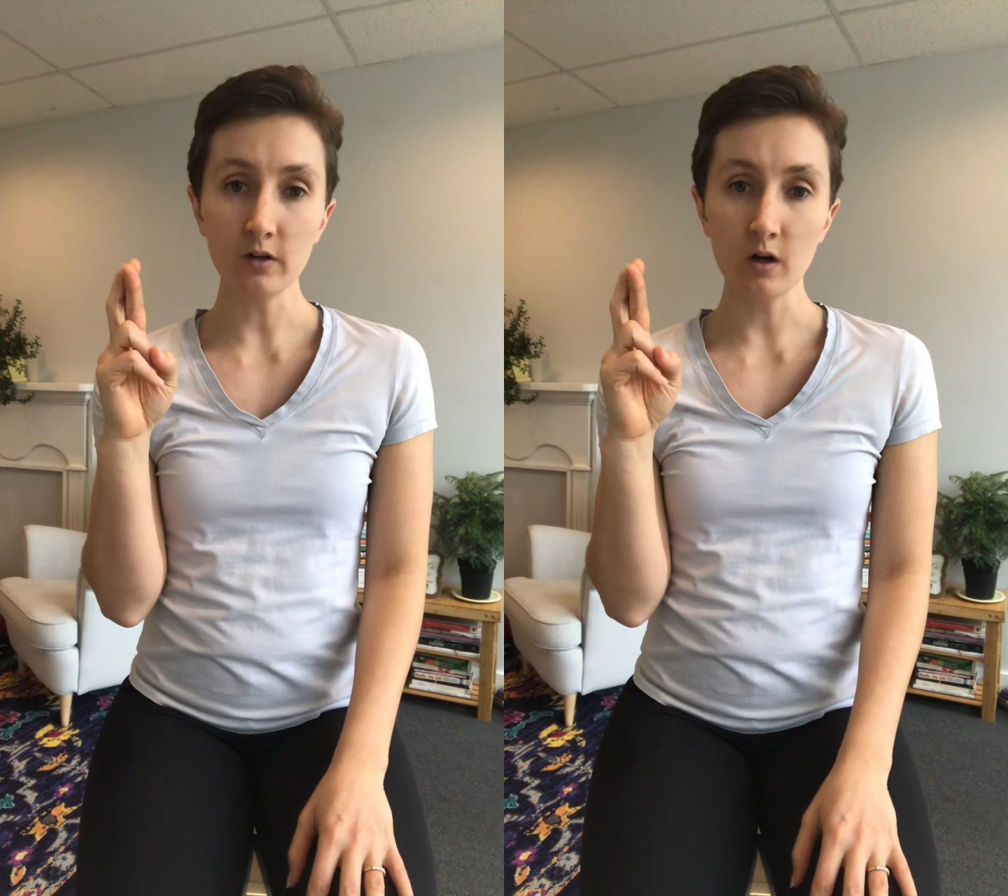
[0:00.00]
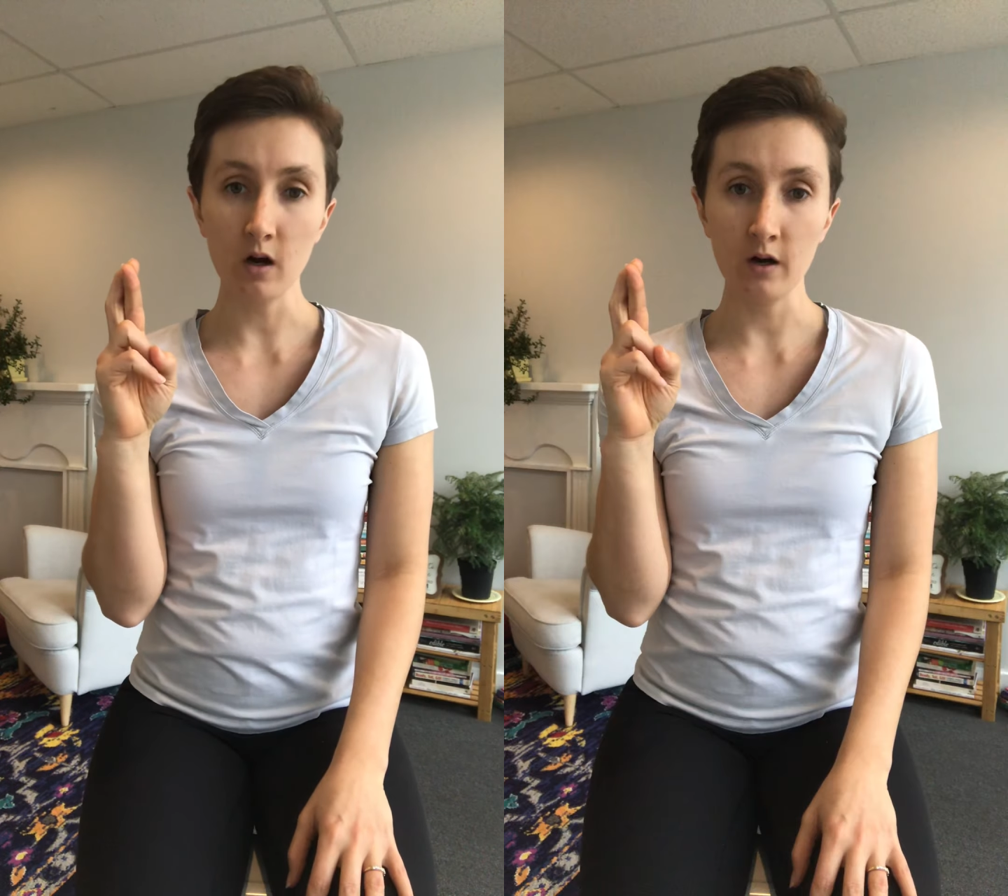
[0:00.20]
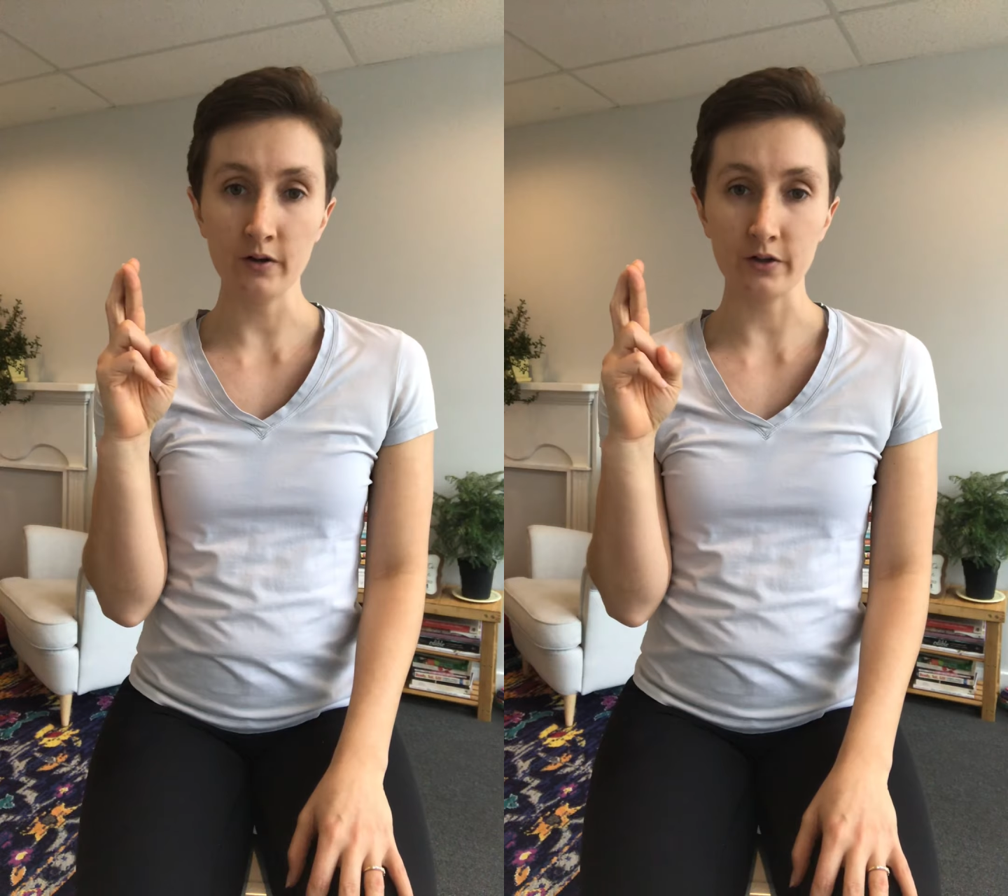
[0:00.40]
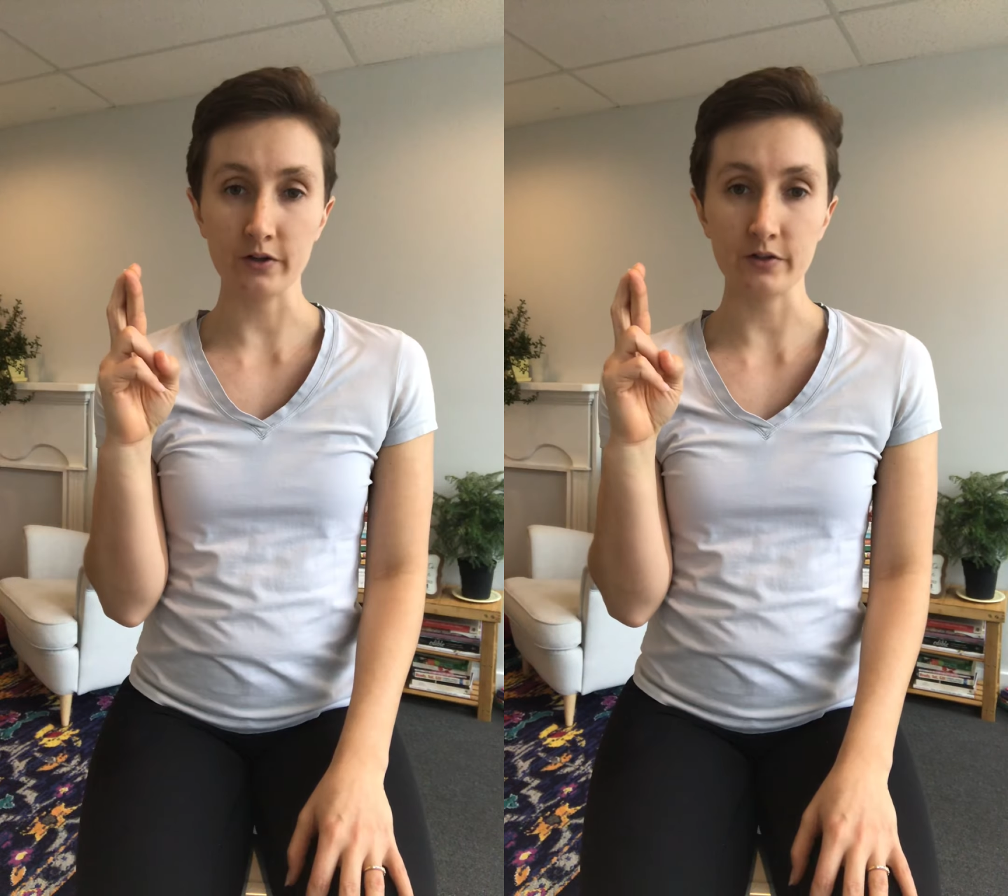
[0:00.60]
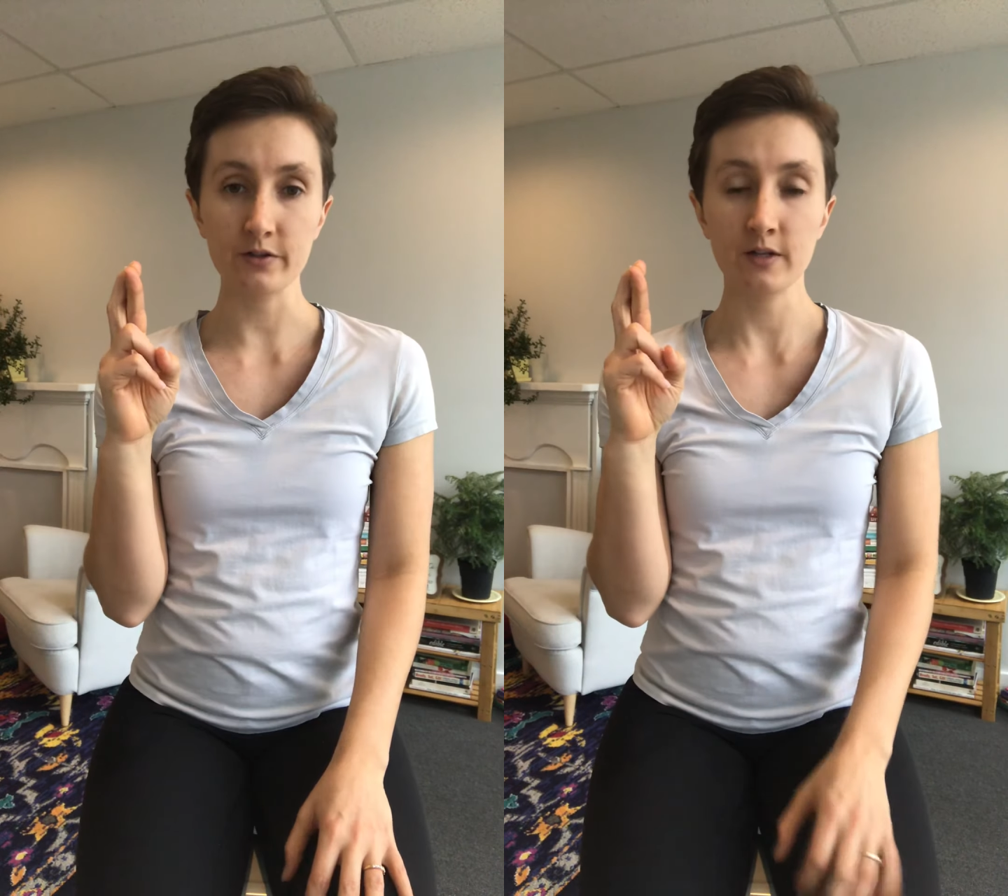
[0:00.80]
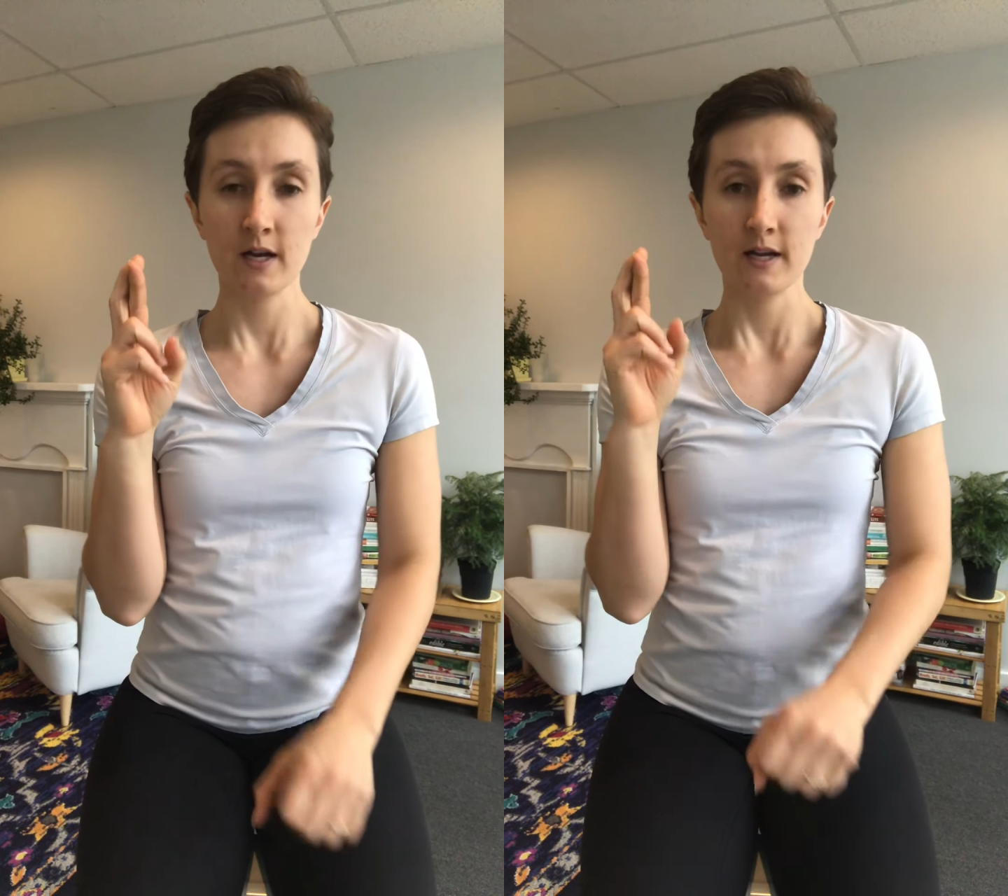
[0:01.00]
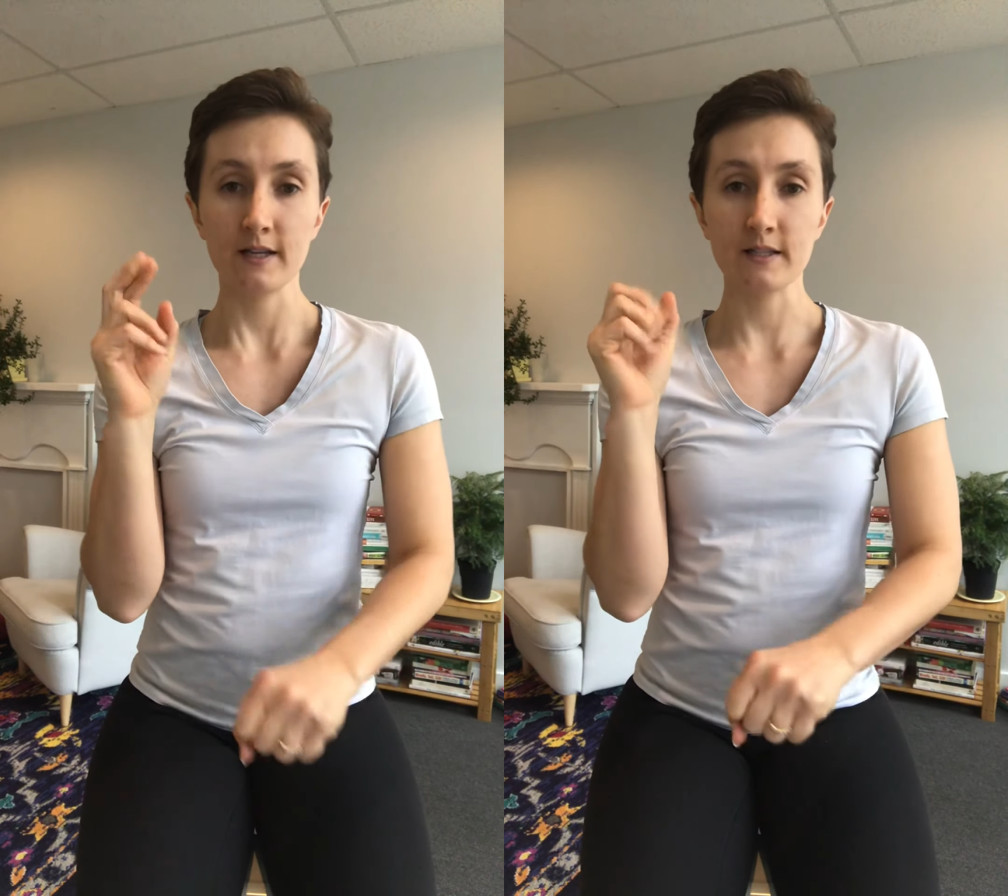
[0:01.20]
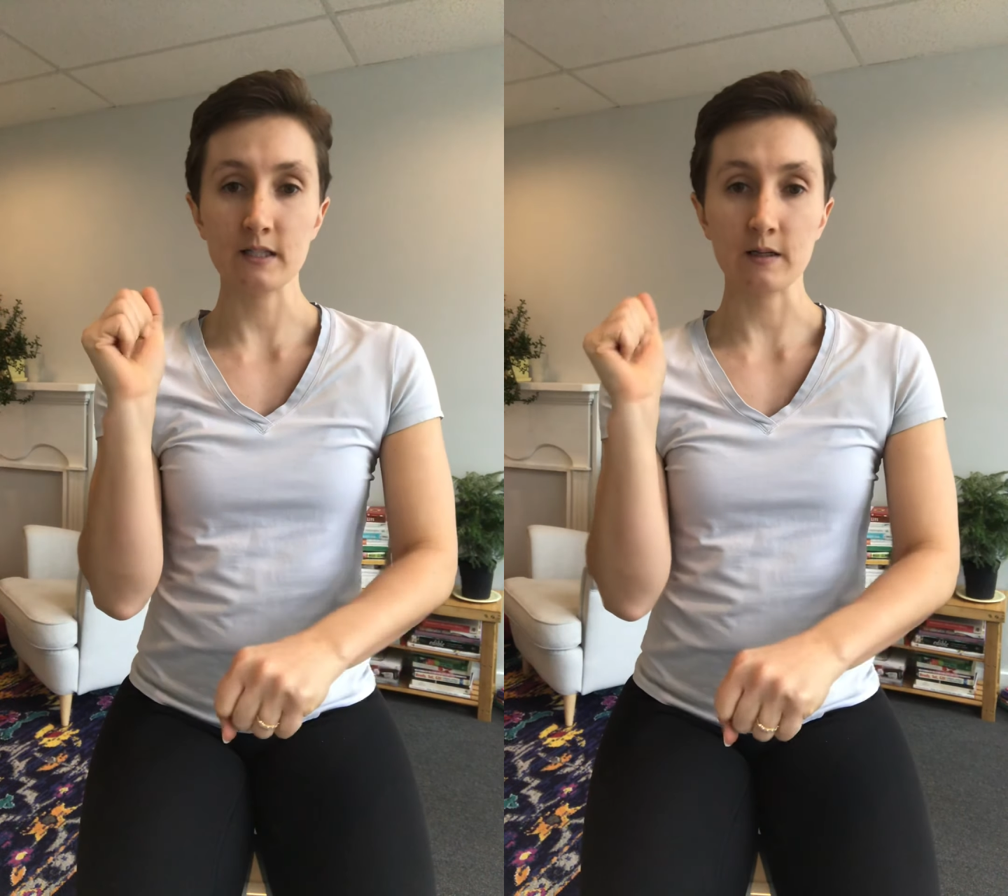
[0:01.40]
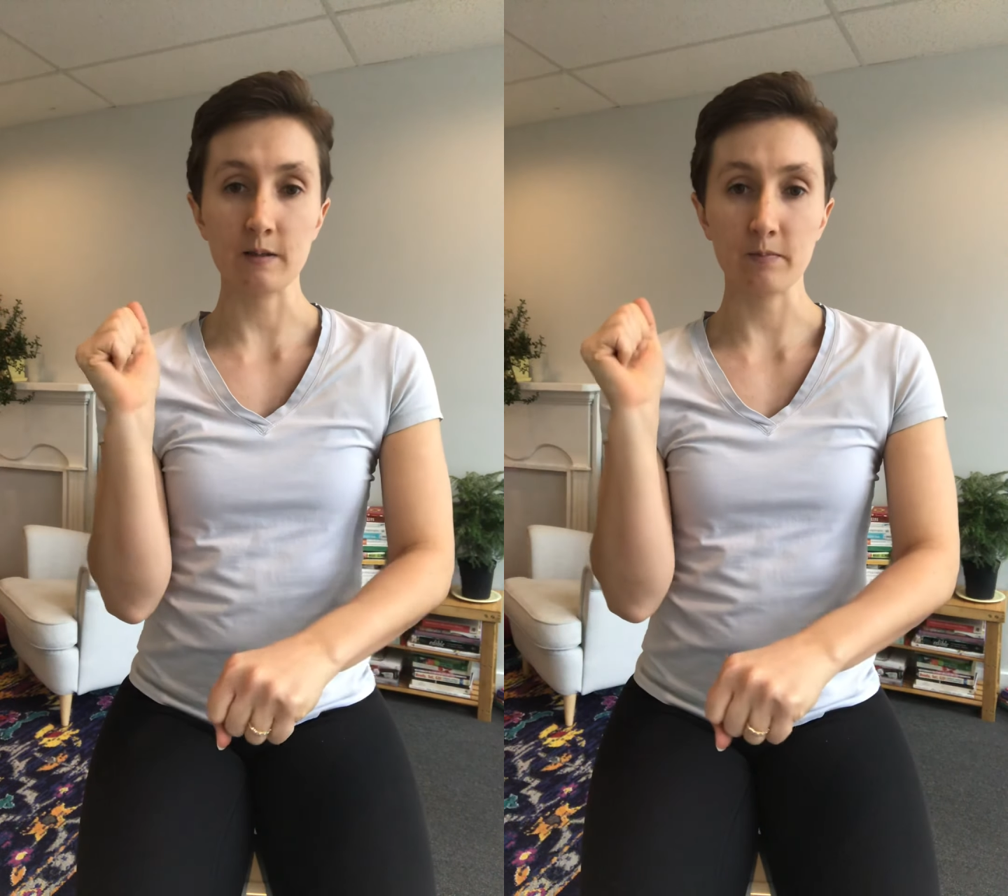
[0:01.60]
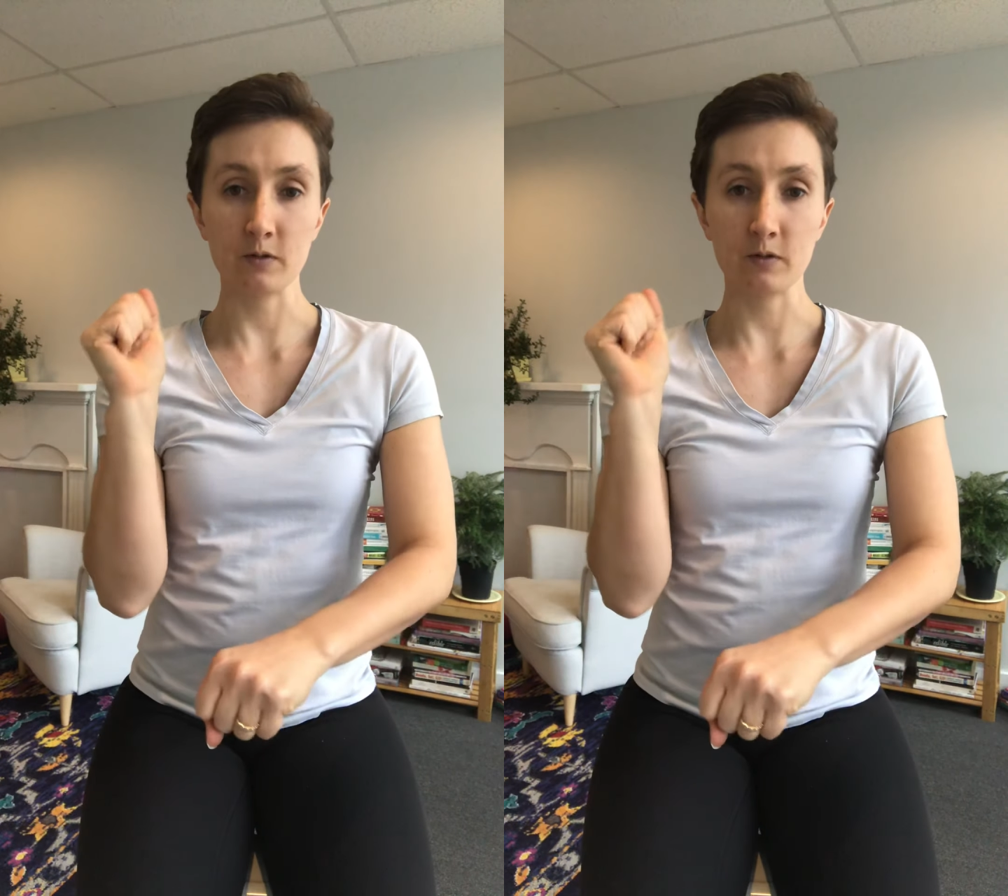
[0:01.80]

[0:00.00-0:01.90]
conquers is to